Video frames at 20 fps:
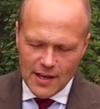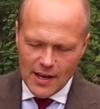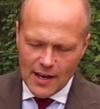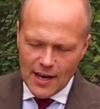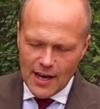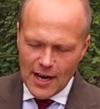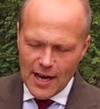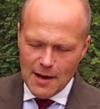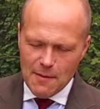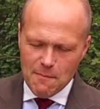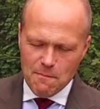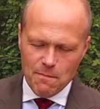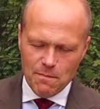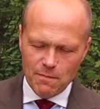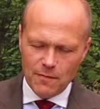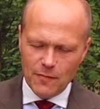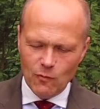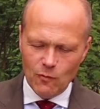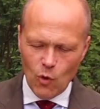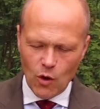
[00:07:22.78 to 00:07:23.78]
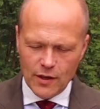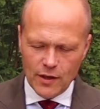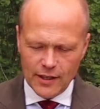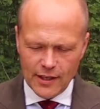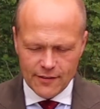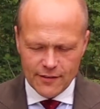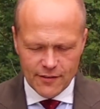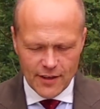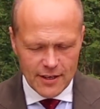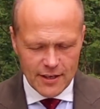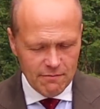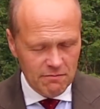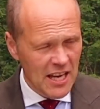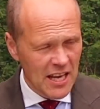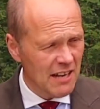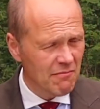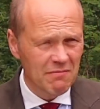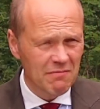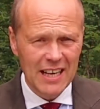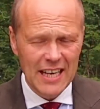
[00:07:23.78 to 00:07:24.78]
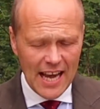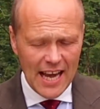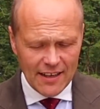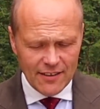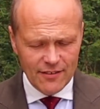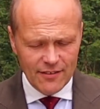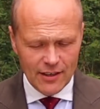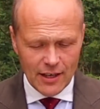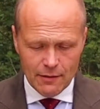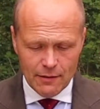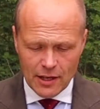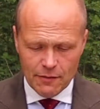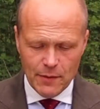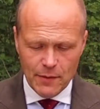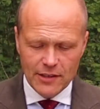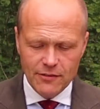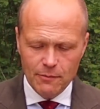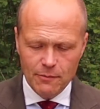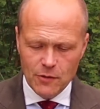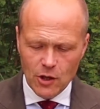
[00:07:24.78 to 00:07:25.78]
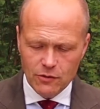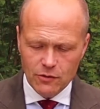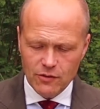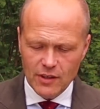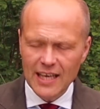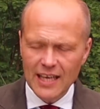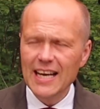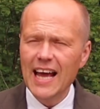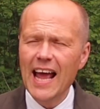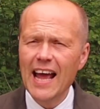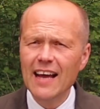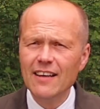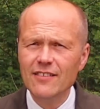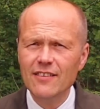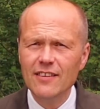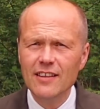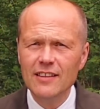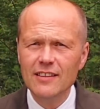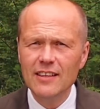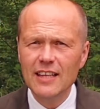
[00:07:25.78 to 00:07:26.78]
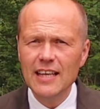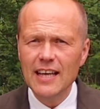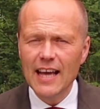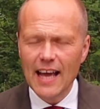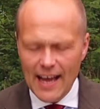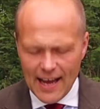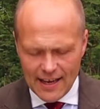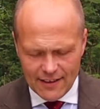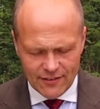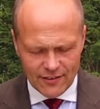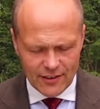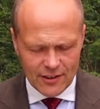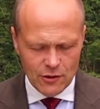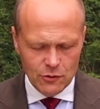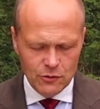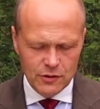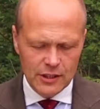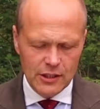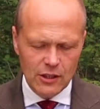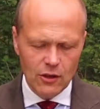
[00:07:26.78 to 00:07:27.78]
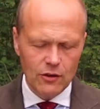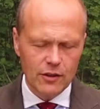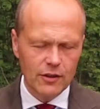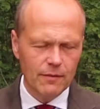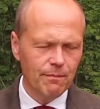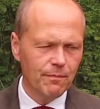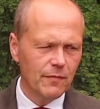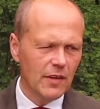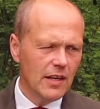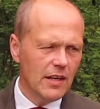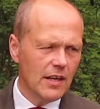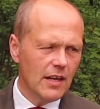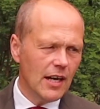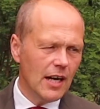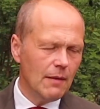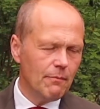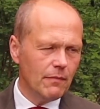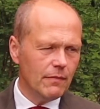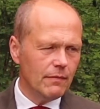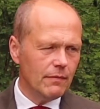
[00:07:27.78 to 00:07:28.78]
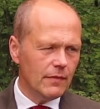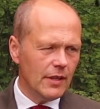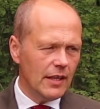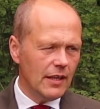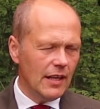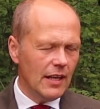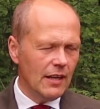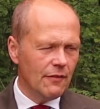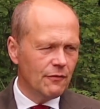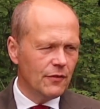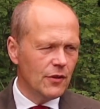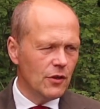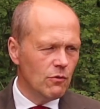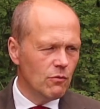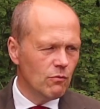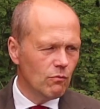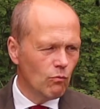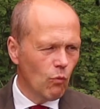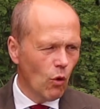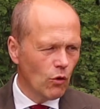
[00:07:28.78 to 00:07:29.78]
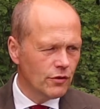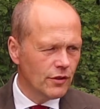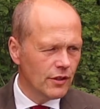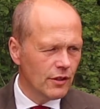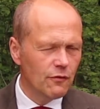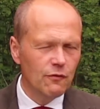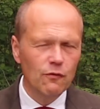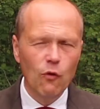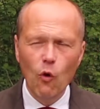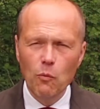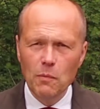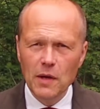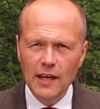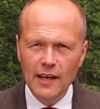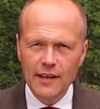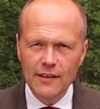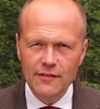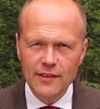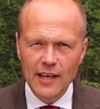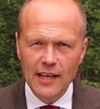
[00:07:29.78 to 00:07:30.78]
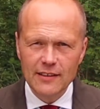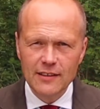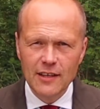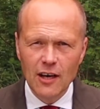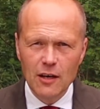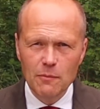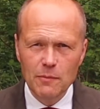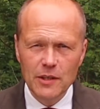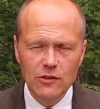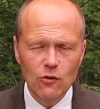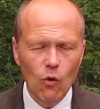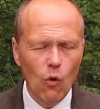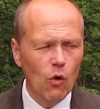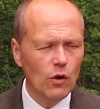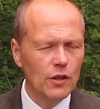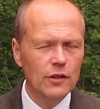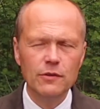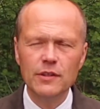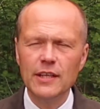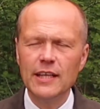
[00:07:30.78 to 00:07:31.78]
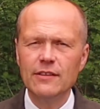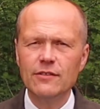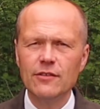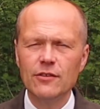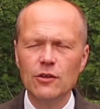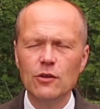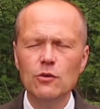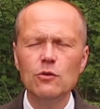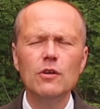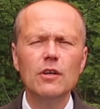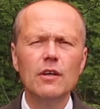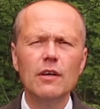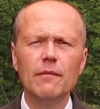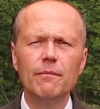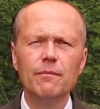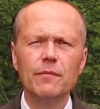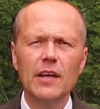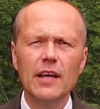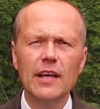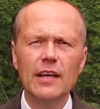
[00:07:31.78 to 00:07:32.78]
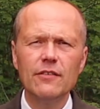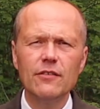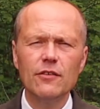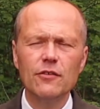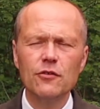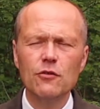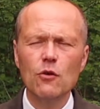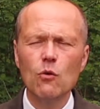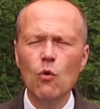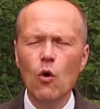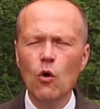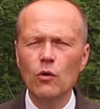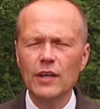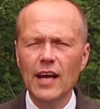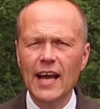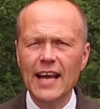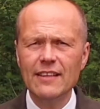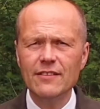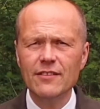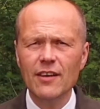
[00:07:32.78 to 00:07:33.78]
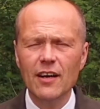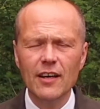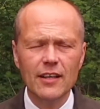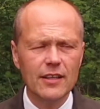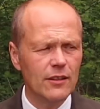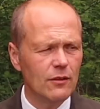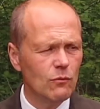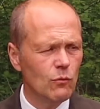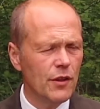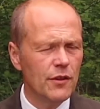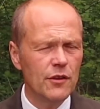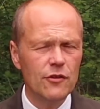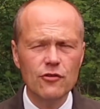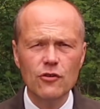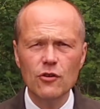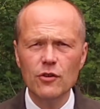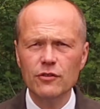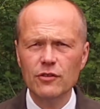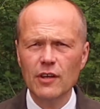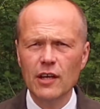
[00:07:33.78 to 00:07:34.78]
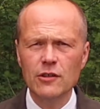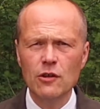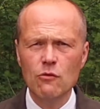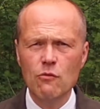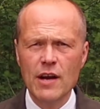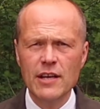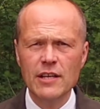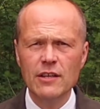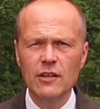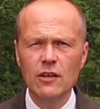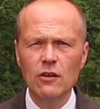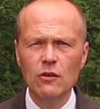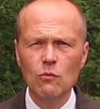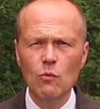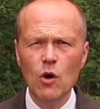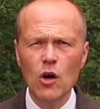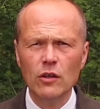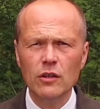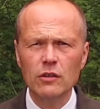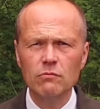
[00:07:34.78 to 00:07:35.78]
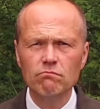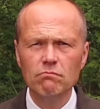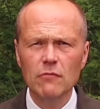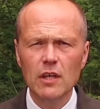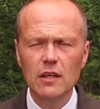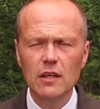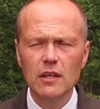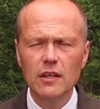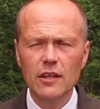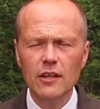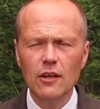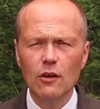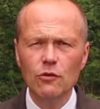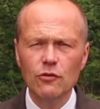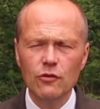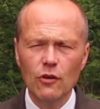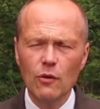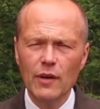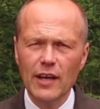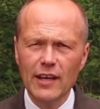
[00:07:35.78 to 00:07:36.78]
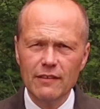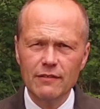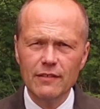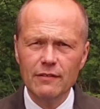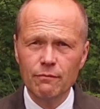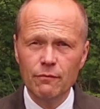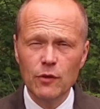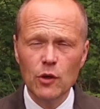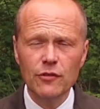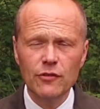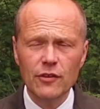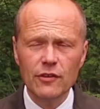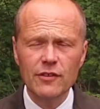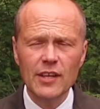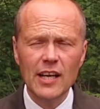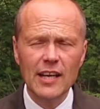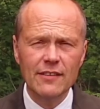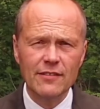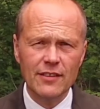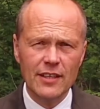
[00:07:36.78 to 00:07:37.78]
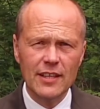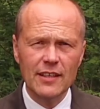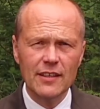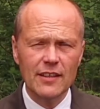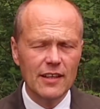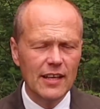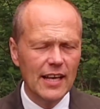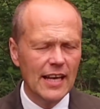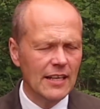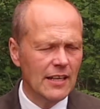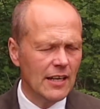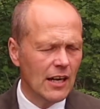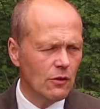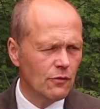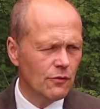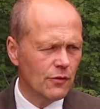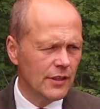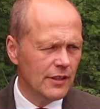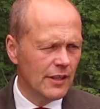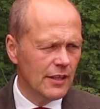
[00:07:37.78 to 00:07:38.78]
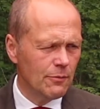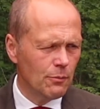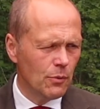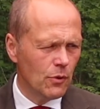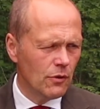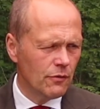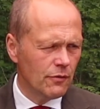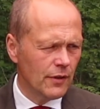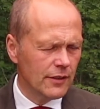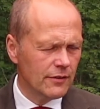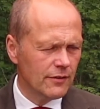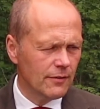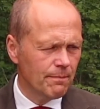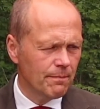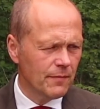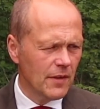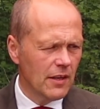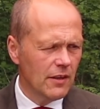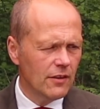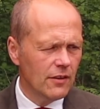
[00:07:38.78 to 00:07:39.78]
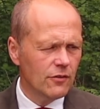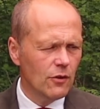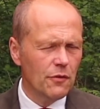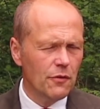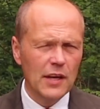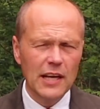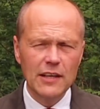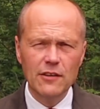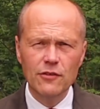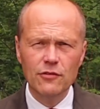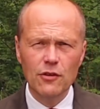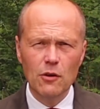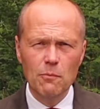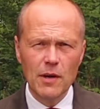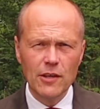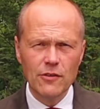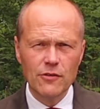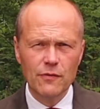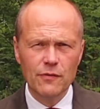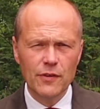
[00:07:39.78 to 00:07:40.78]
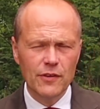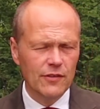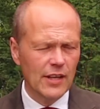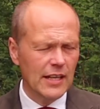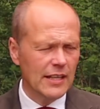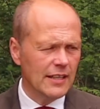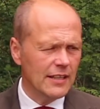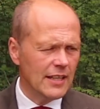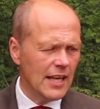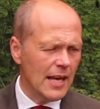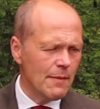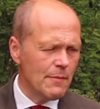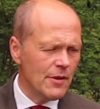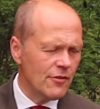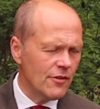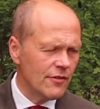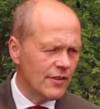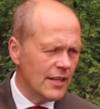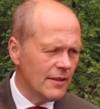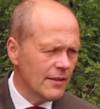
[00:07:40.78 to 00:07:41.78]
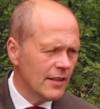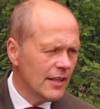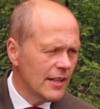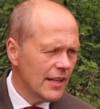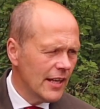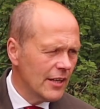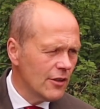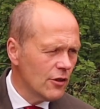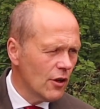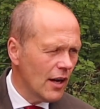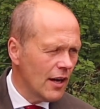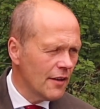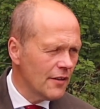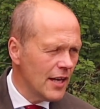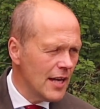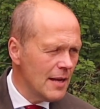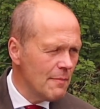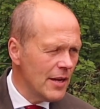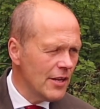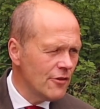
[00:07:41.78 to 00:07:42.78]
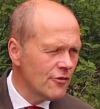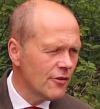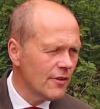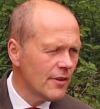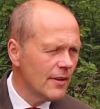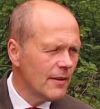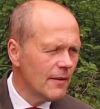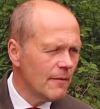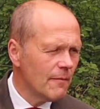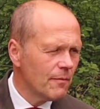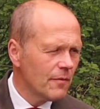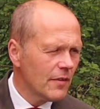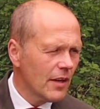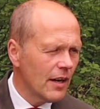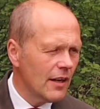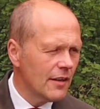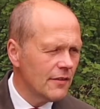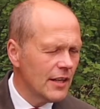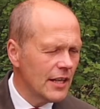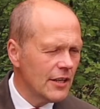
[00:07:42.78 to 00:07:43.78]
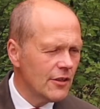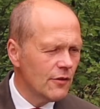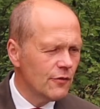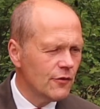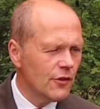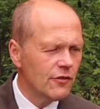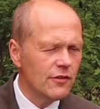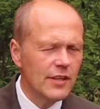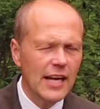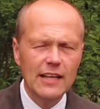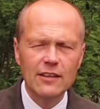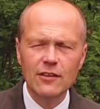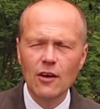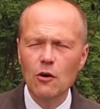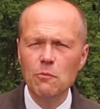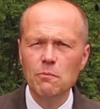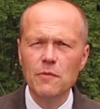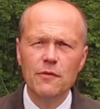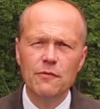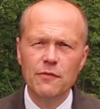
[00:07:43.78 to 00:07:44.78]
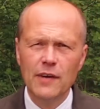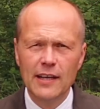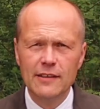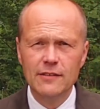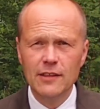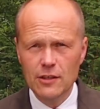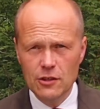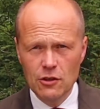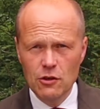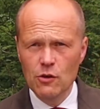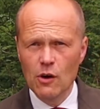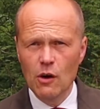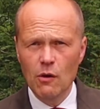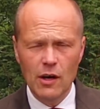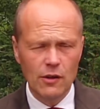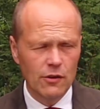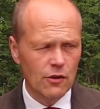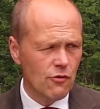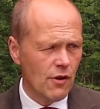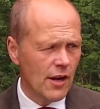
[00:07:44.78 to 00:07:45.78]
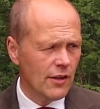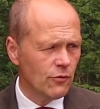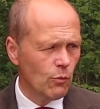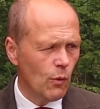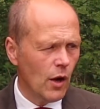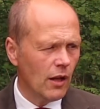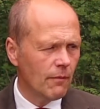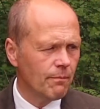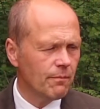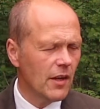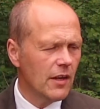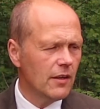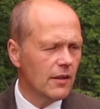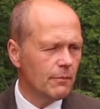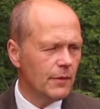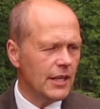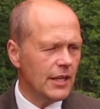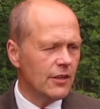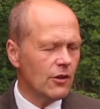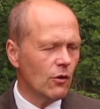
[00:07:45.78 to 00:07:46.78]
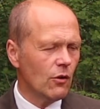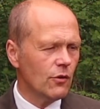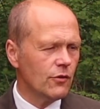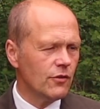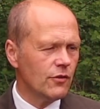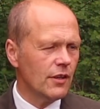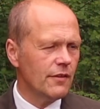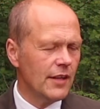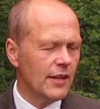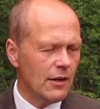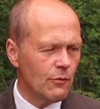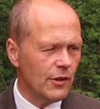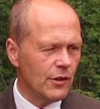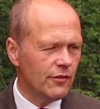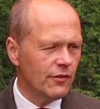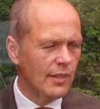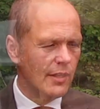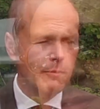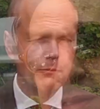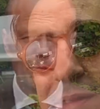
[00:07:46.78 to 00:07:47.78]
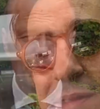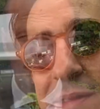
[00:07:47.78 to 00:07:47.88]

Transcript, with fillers: Um, what can I say? Yeah, an ex and I've made some notes, an excellently executed look. Um, if you wanted to formalize that garment, all you'd need to do is throw on a tie with the shirt and you're ready to go to work. You know, so versatility in an outfit is perfect. So thank you so much for sending the images in. In your other image, I think you've just nailed home the fact that you know how to dress well because uh, there we see